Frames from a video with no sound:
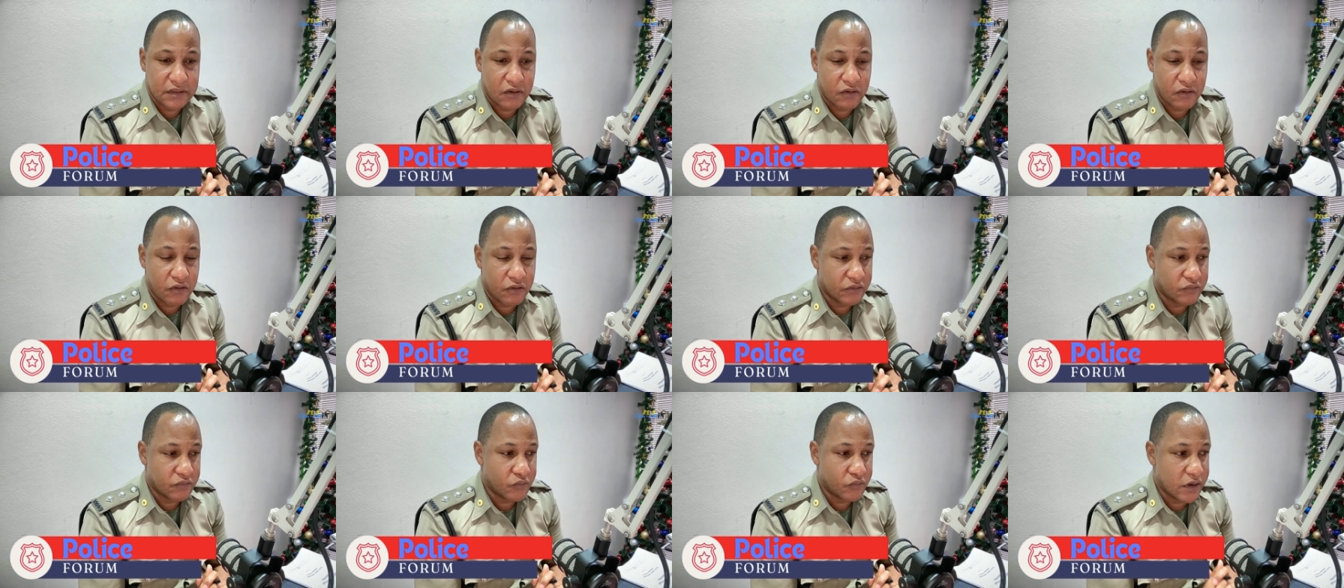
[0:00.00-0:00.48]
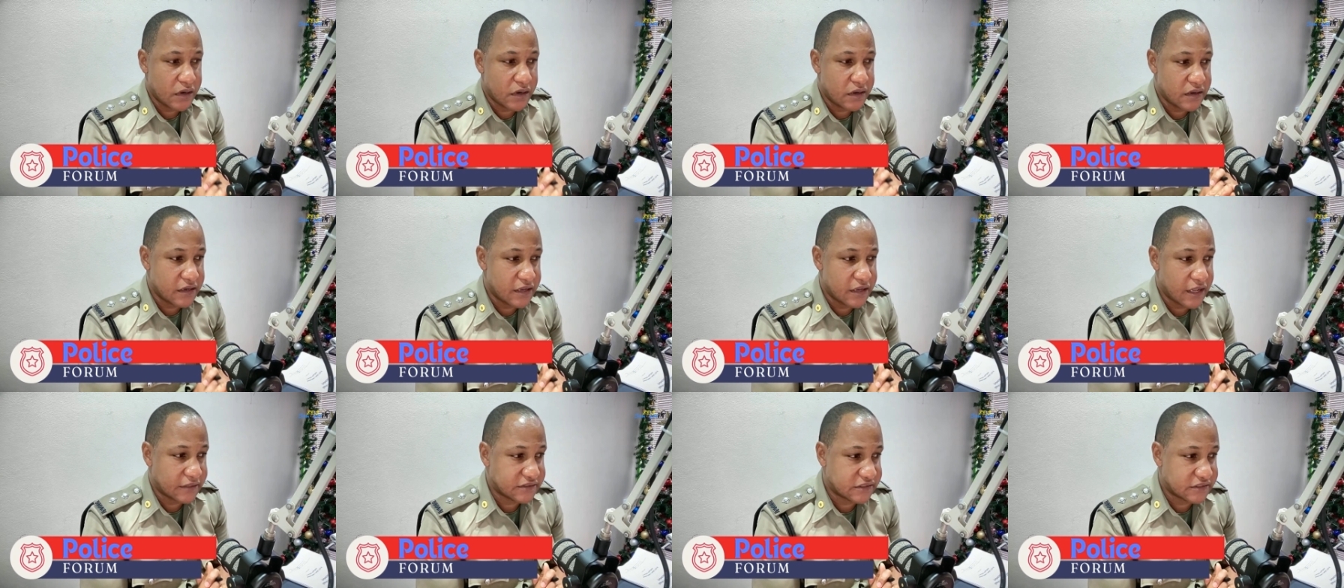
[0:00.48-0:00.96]
or one day
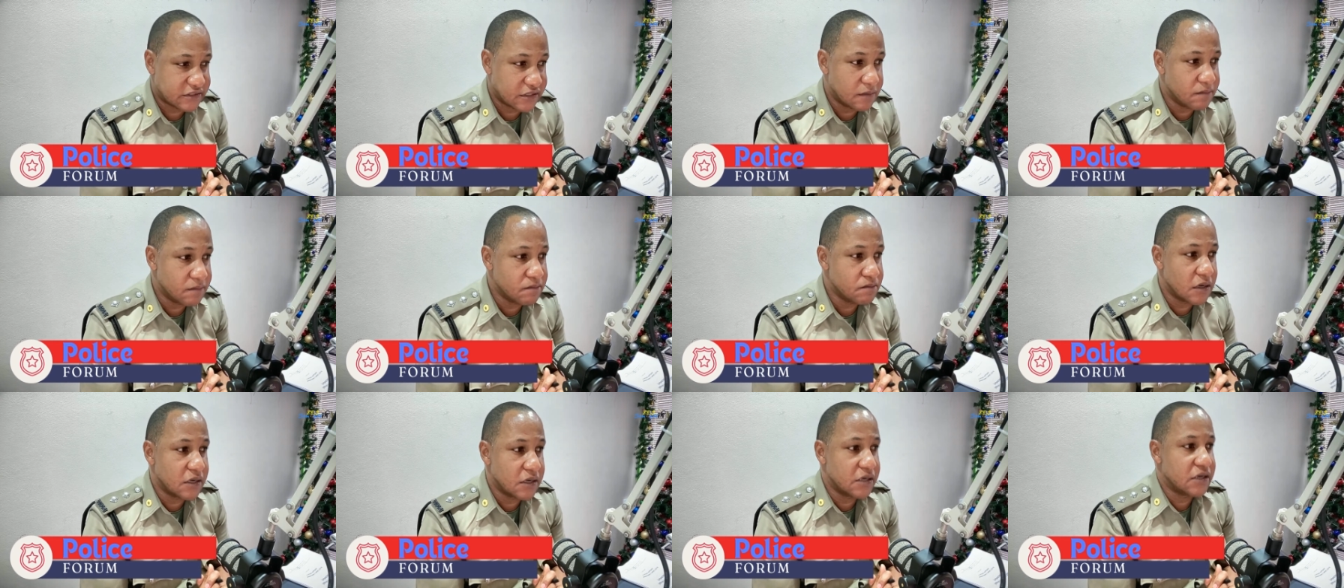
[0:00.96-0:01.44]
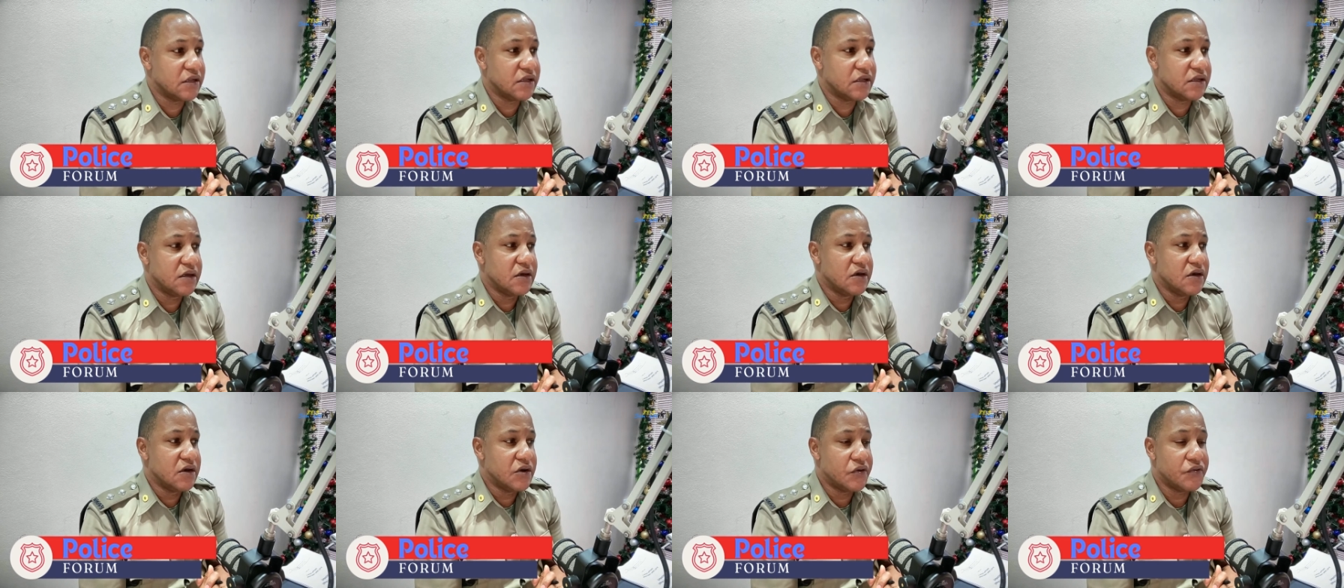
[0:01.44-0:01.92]
that somebody
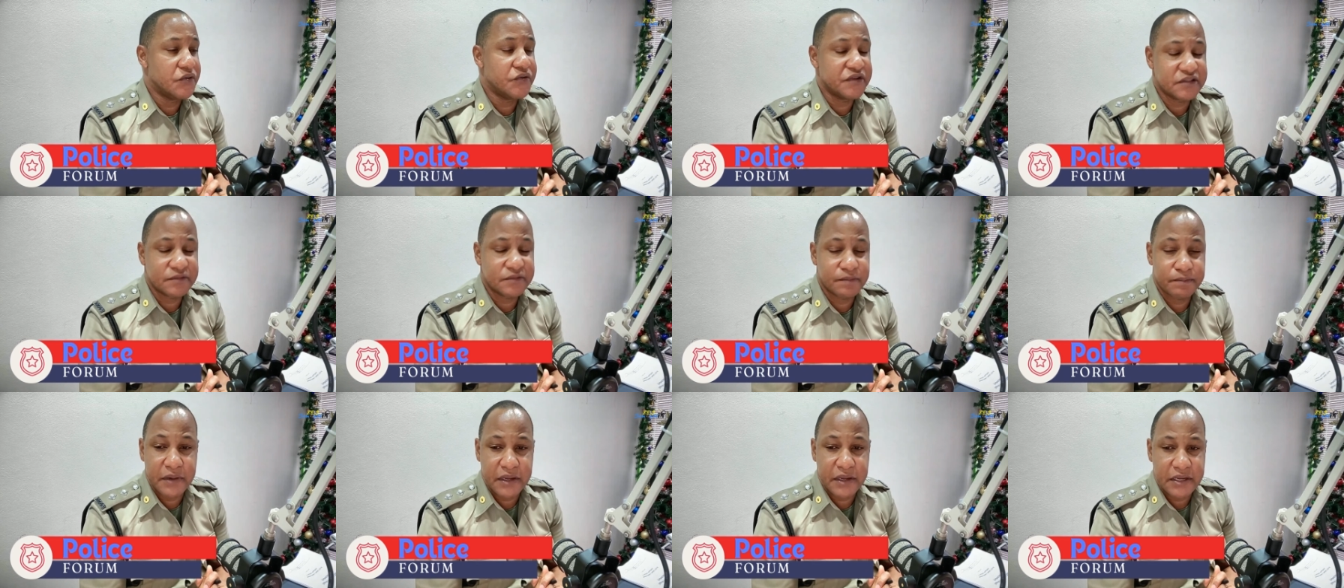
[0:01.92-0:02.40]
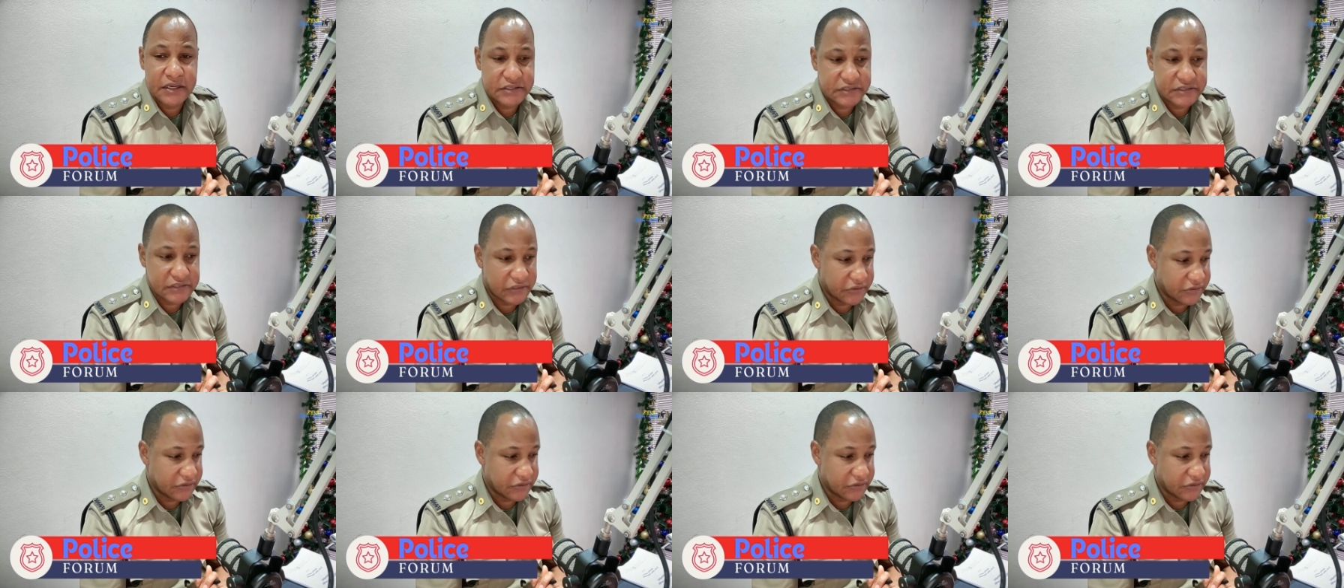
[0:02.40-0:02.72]
who is bent